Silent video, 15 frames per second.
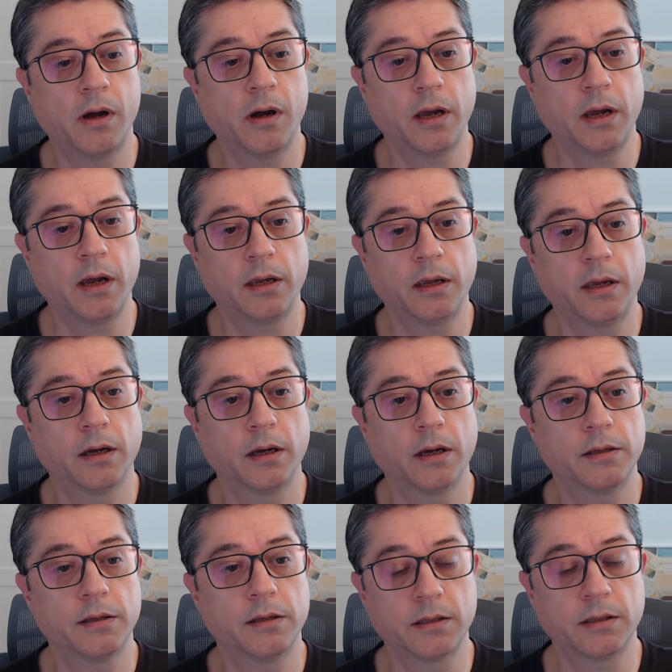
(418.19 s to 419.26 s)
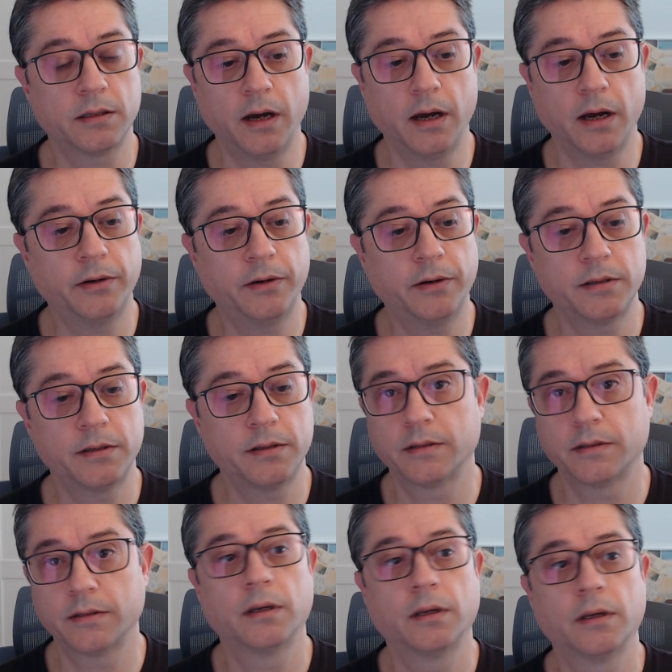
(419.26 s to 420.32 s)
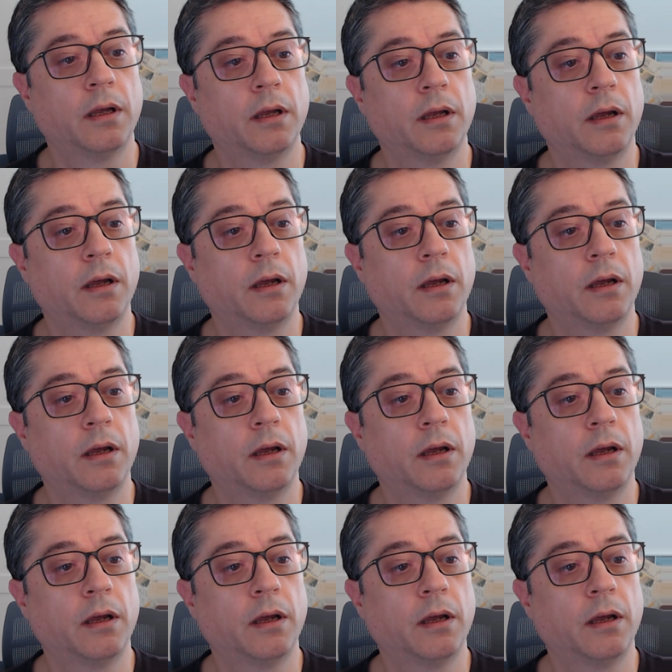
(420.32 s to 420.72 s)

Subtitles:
sliders for the